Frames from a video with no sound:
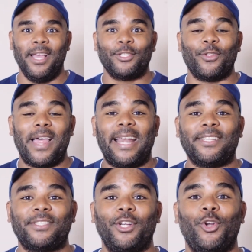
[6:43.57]
So that
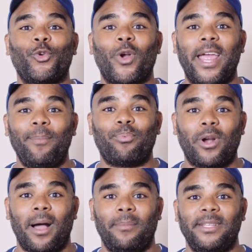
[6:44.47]
is the great
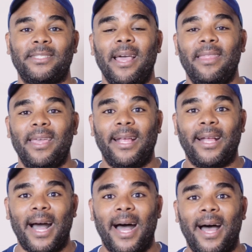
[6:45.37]
promise that
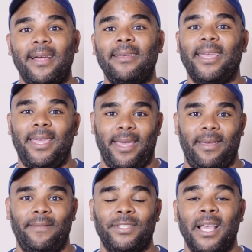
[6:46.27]
God
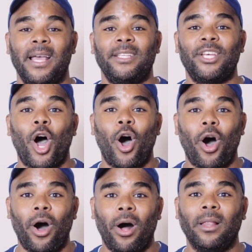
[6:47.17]
gives to
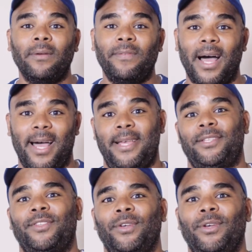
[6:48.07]
all of
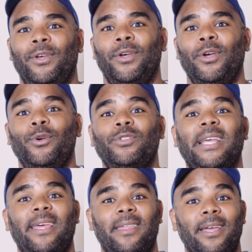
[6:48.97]
us who
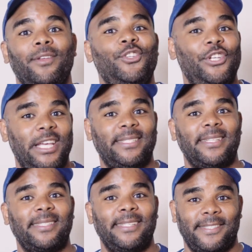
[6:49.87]
say that
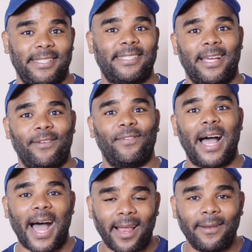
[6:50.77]
Jesus is the Son of
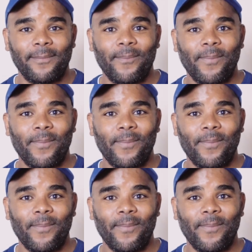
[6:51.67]
God,